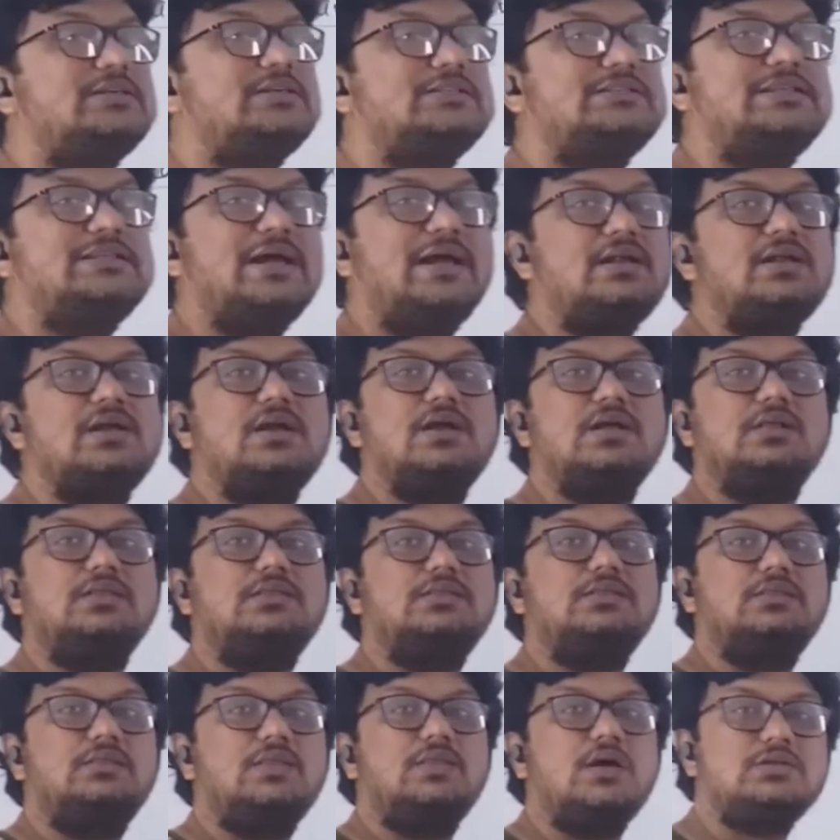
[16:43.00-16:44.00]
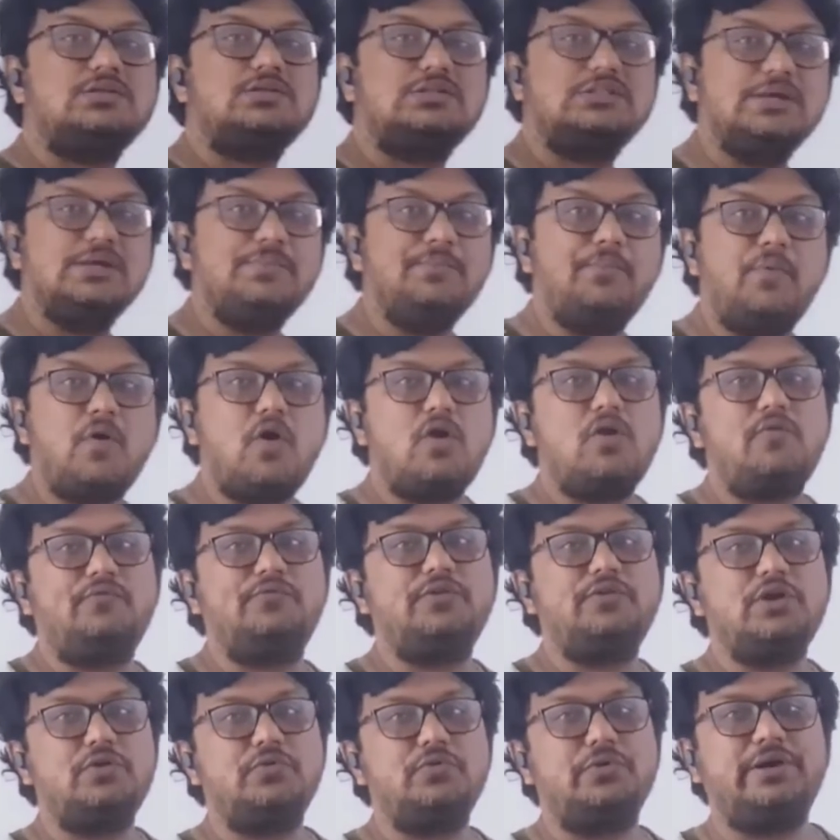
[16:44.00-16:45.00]
that the symbol of
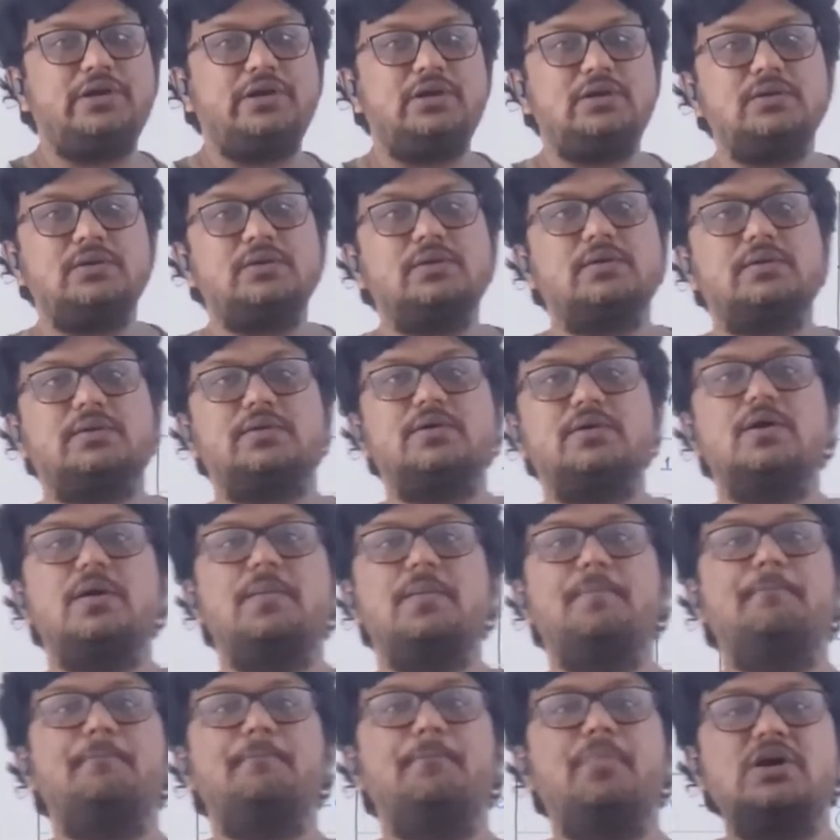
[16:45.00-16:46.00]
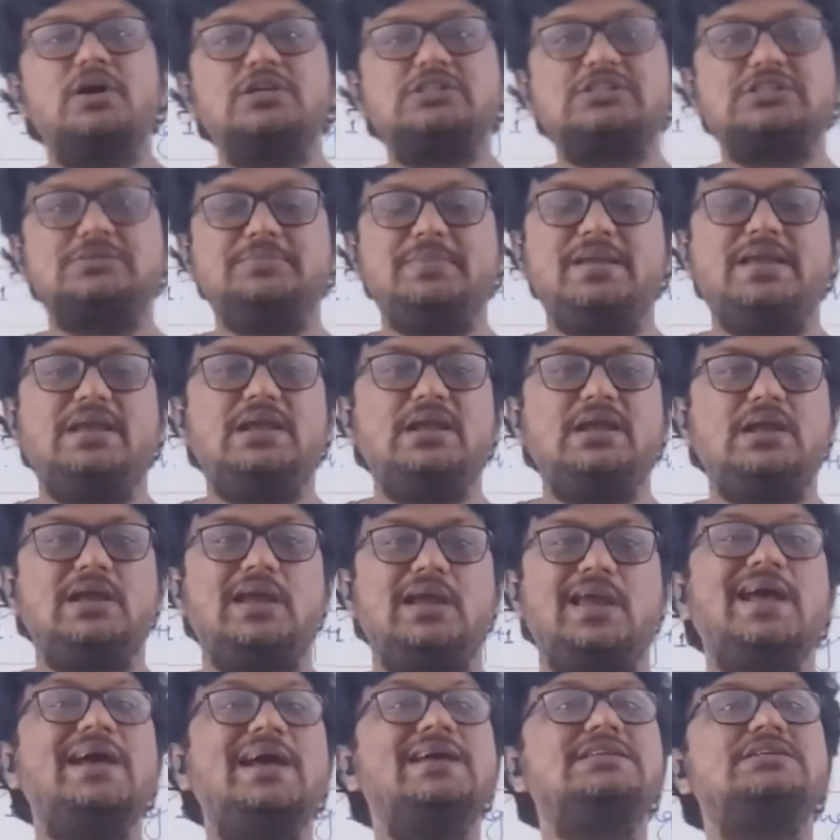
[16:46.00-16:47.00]
the unit must be
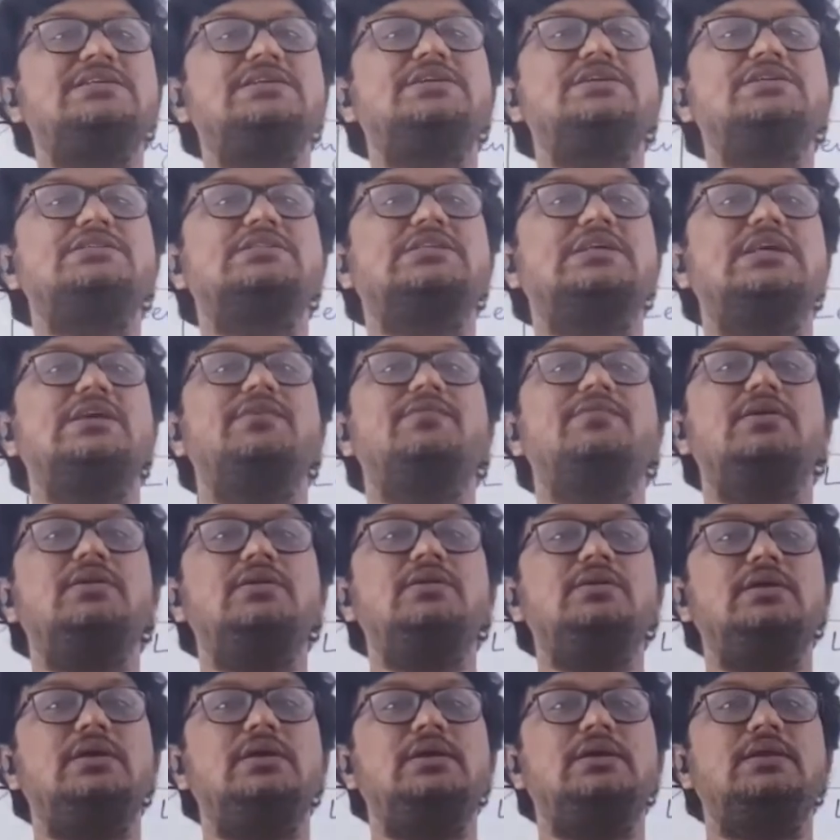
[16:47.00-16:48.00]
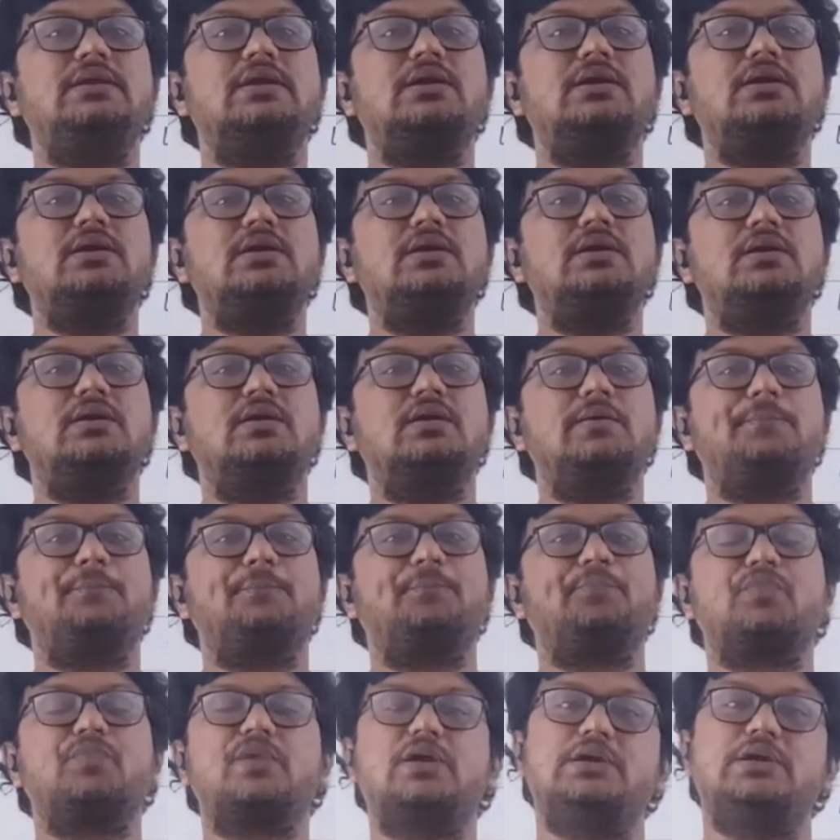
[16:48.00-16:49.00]
as it is given in the
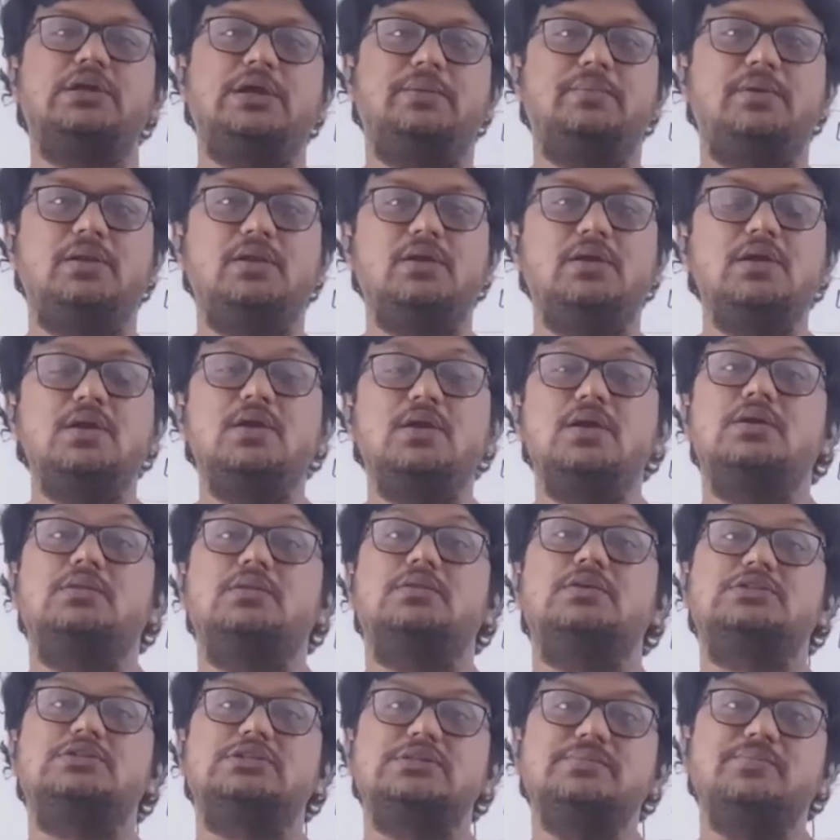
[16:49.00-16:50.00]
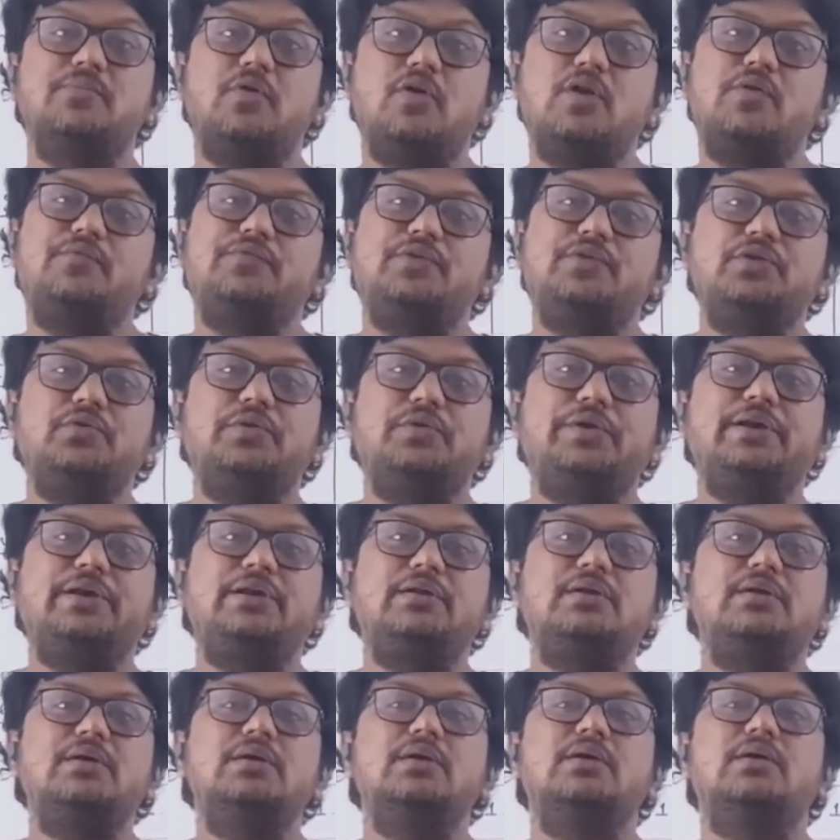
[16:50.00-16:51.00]
table. The symbol of the
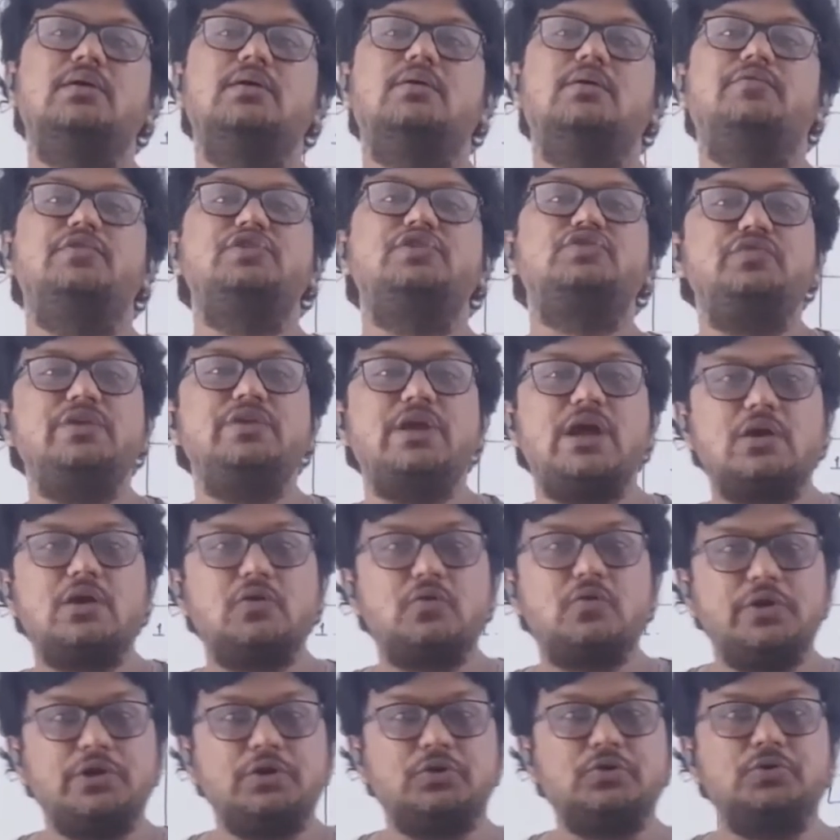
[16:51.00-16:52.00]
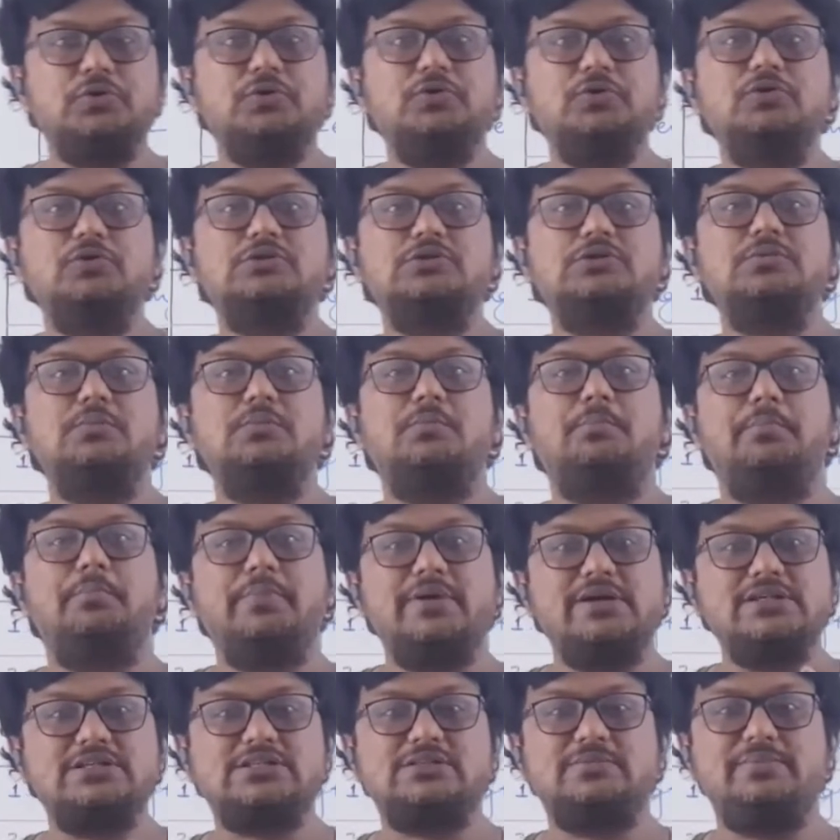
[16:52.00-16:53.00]
unit which we are going to use
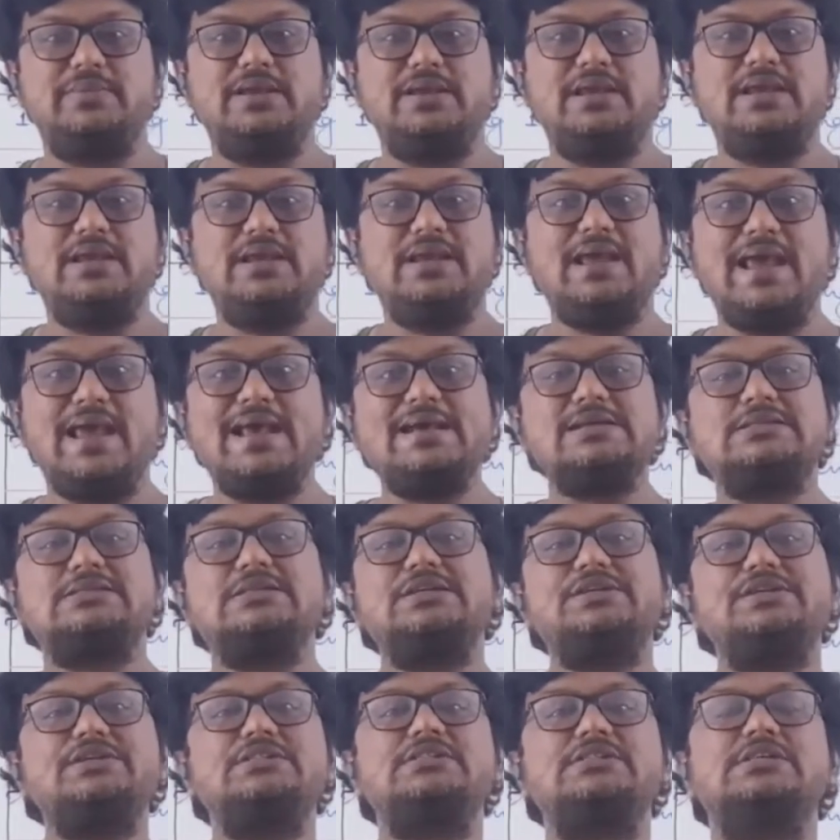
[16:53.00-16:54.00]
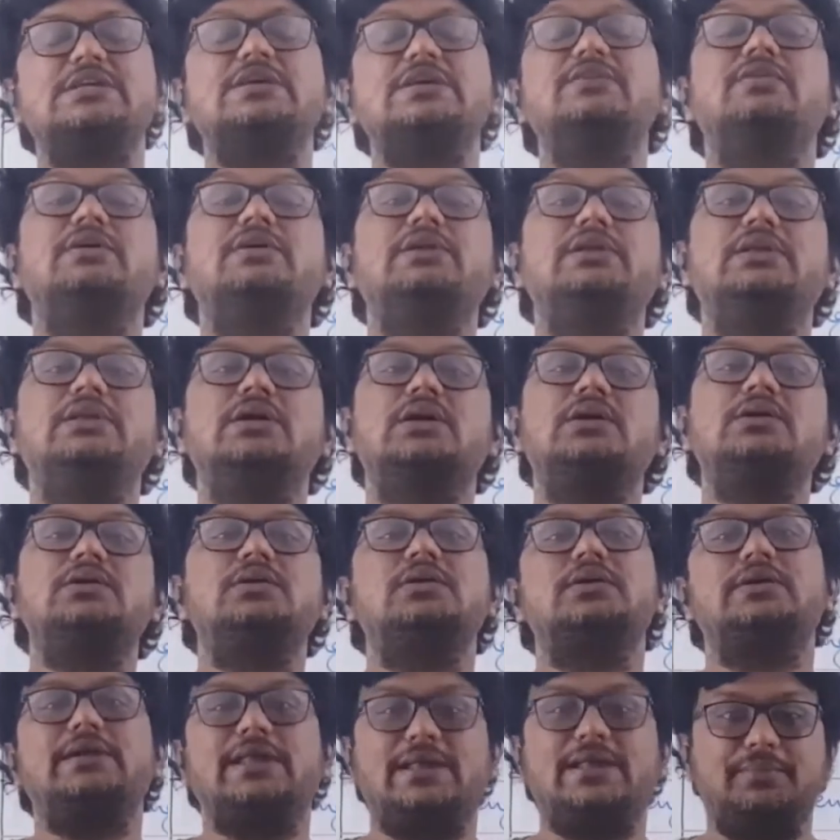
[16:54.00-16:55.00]
must be as it is given in
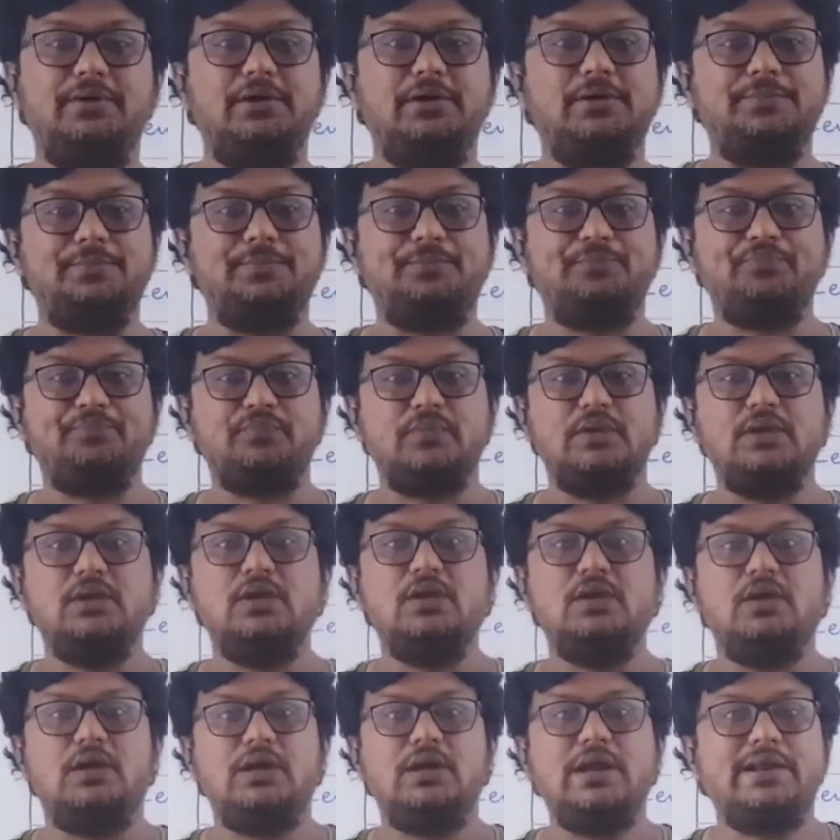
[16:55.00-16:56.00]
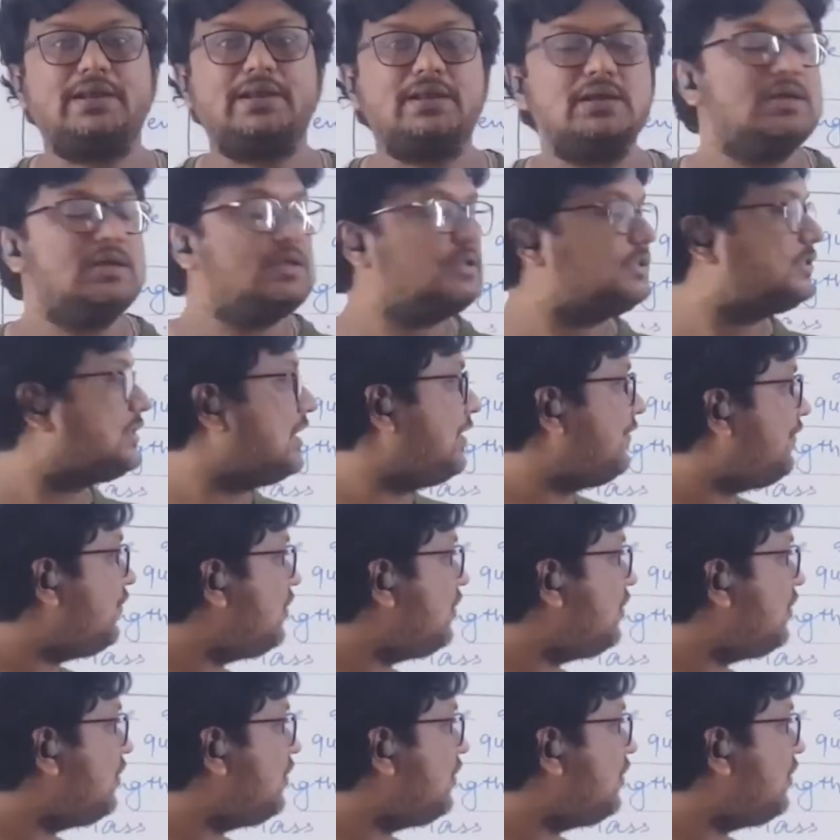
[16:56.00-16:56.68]
the table. Right? Say for